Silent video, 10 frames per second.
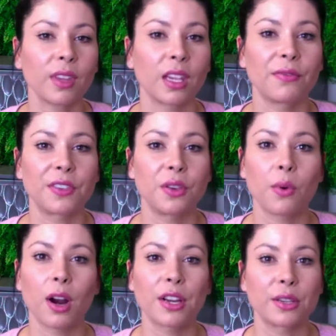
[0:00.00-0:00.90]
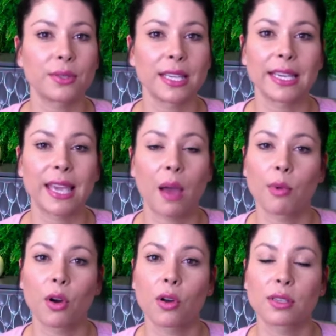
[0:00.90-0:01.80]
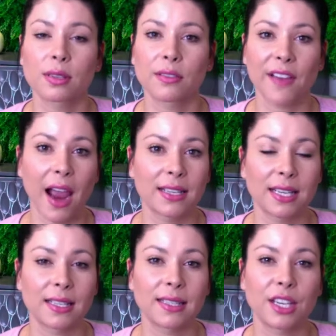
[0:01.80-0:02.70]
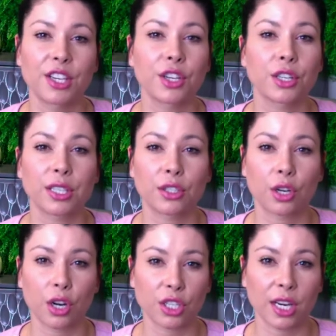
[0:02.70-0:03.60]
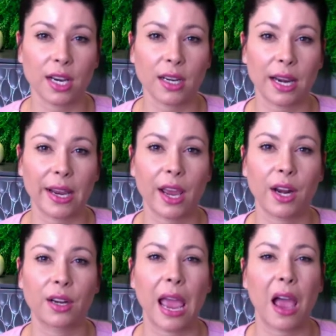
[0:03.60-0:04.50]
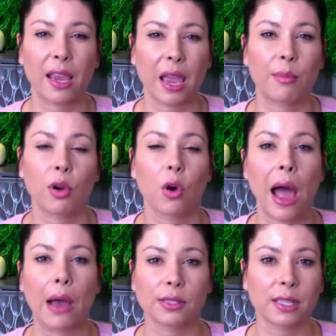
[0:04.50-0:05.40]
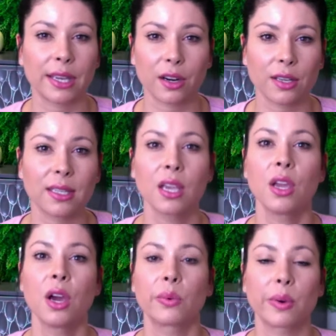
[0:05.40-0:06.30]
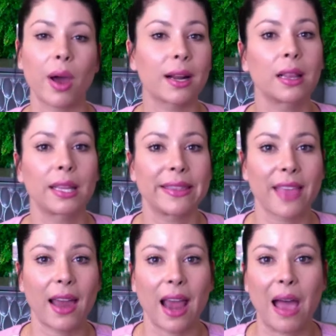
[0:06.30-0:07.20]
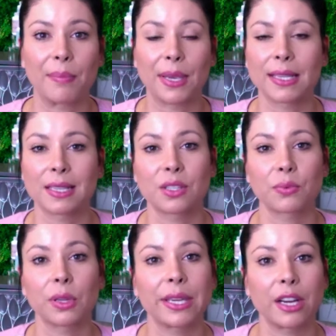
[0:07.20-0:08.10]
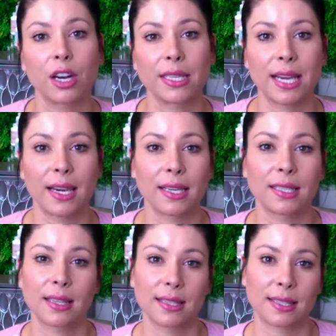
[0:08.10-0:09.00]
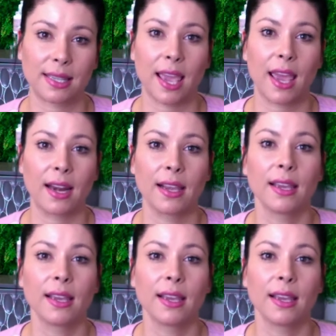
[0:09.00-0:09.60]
if you are using chemical surfactants in your detergent and chemical house cleaners, we want to clean that up because it's really irritating to the skin.